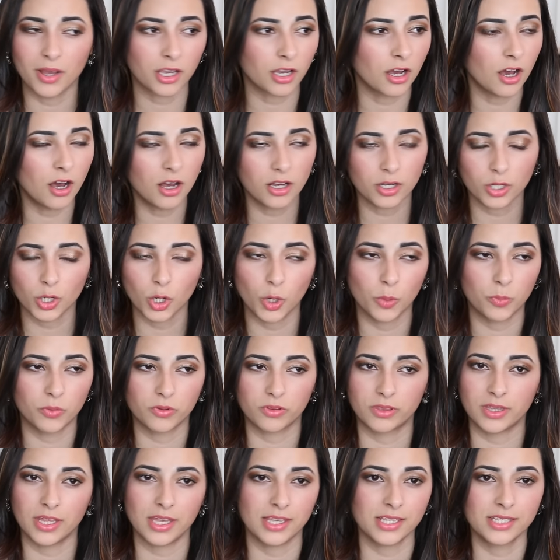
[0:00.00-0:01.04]
I can't cope
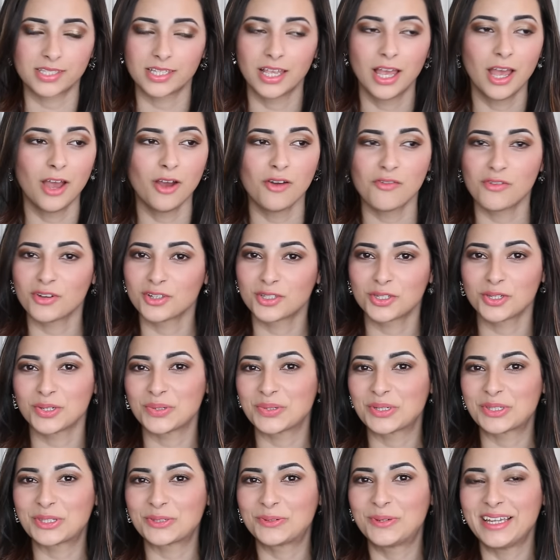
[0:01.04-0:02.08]
with this for
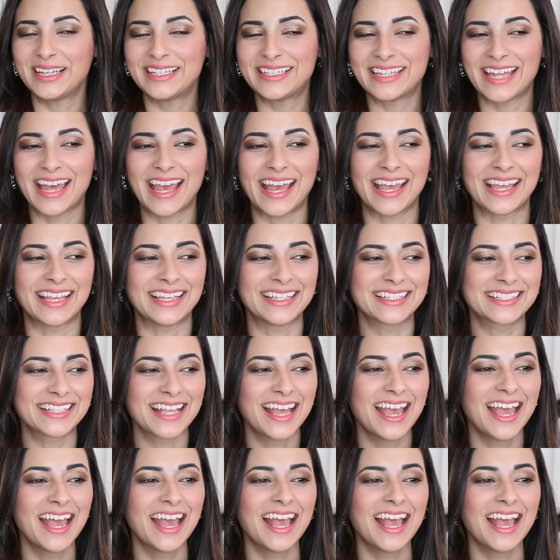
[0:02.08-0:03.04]
2 or 3 days.